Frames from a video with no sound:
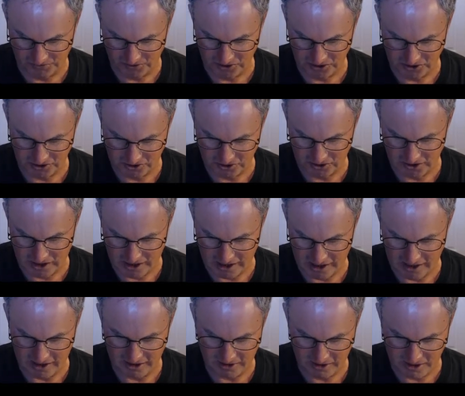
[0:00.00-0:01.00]
versus
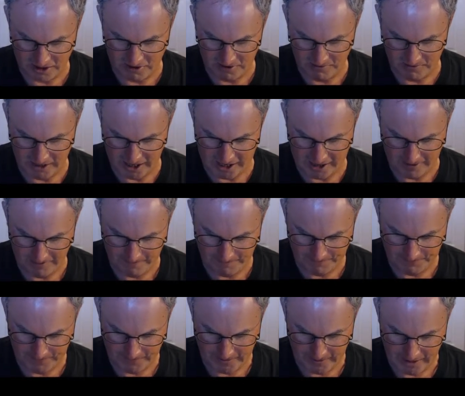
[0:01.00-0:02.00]
Kone,
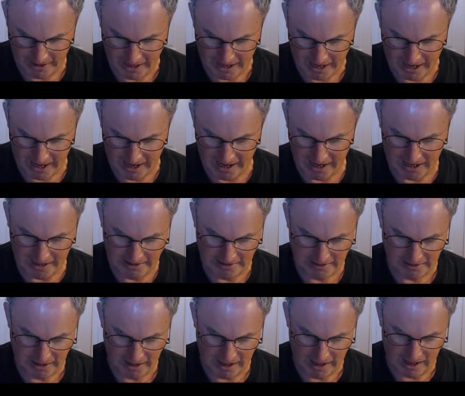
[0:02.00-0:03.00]
and